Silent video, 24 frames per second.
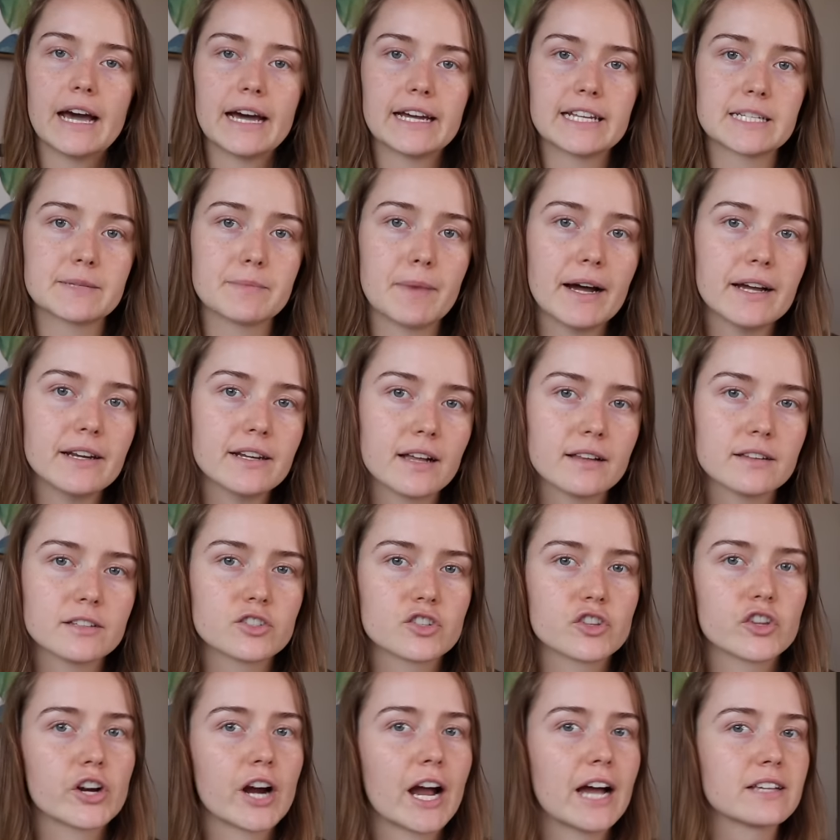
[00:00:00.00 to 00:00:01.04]
And to my knowledge,
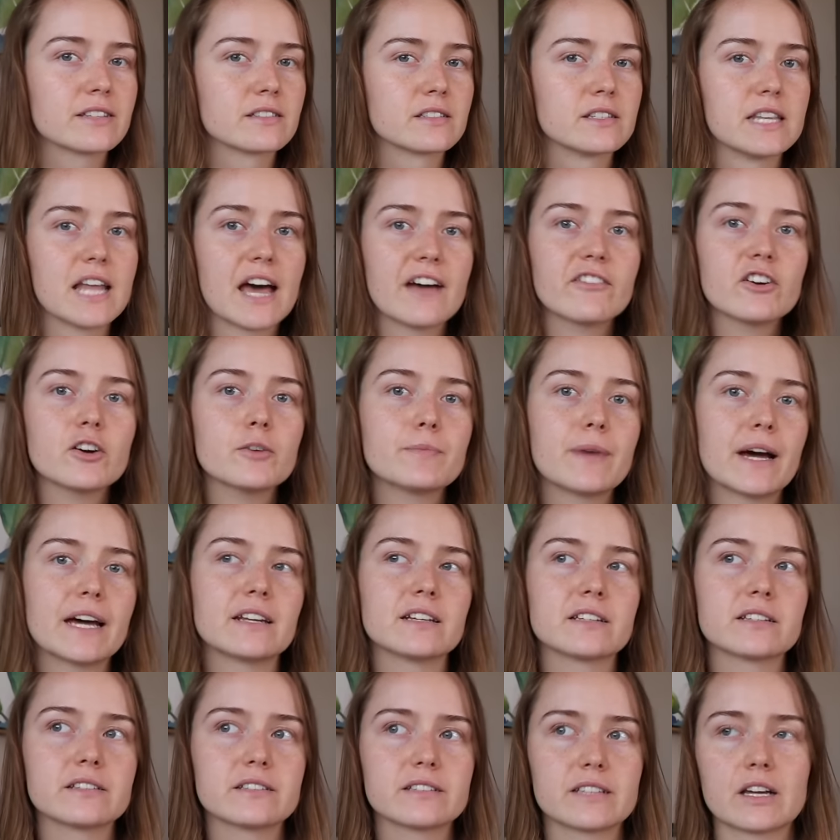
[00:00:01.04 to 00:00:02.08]
there has never been a
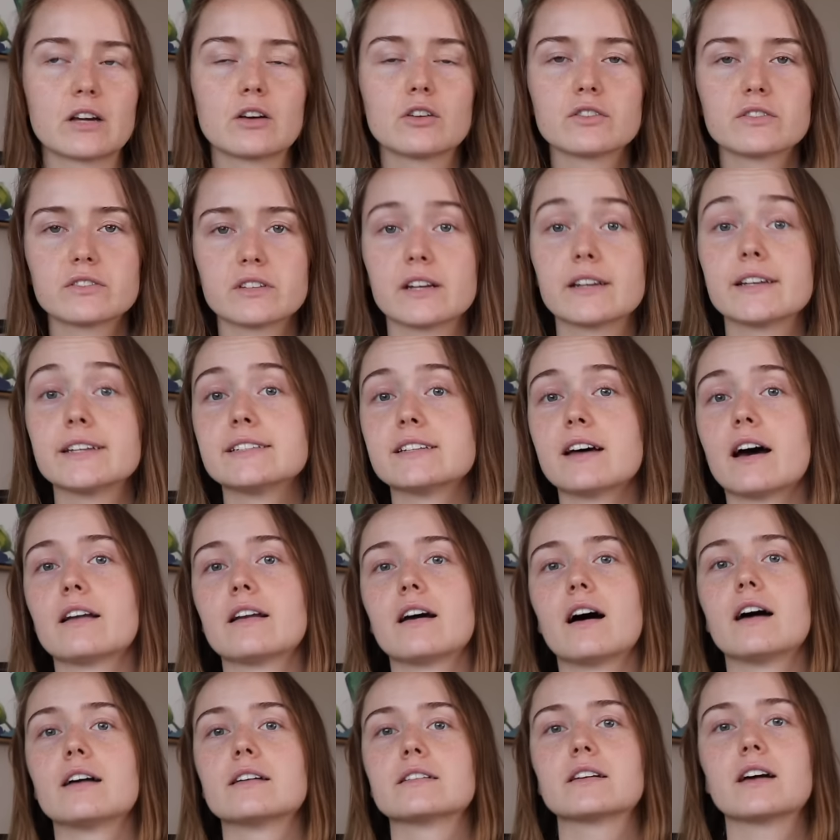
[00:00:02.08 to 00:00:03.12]
single study done
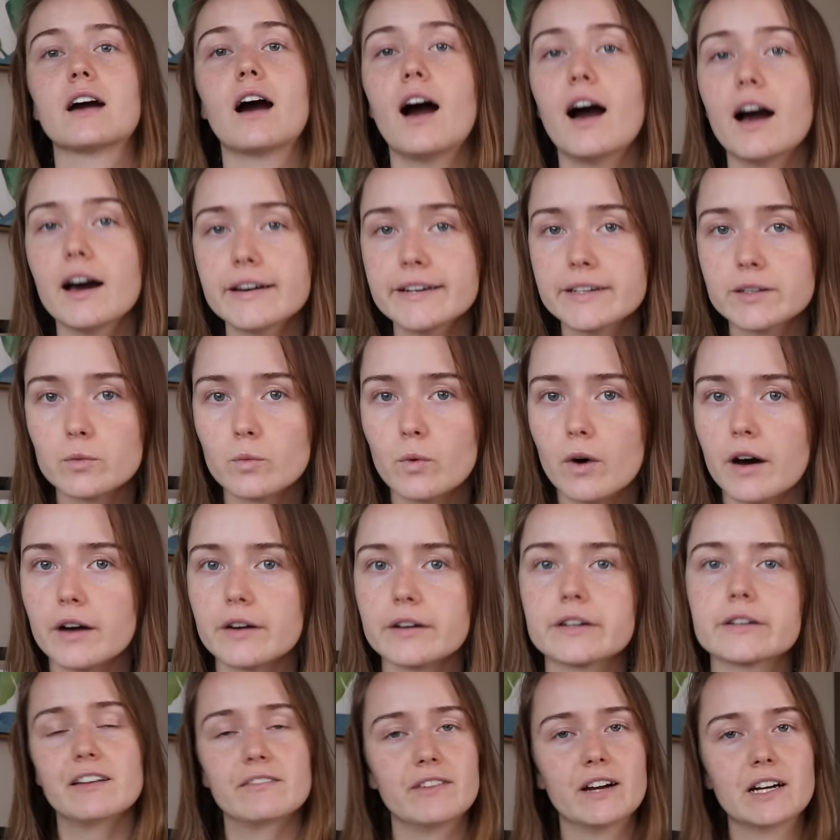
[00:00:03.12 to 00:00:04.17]
on Kangen
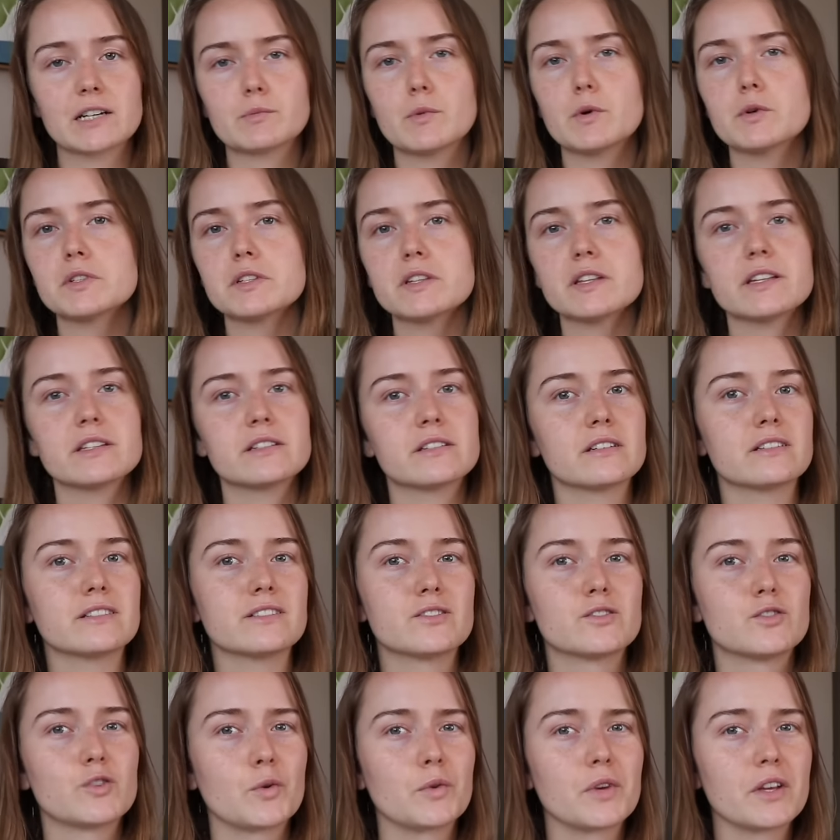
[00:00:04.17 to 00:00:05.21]
water. In fact, most of these studies
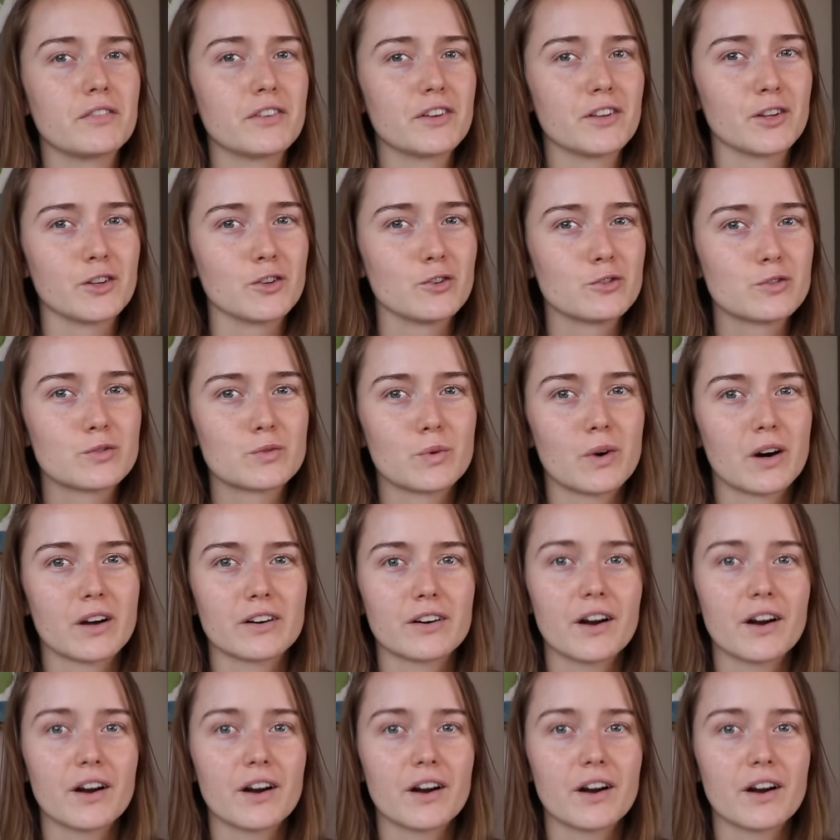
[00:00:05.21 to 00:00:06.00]
don't even use water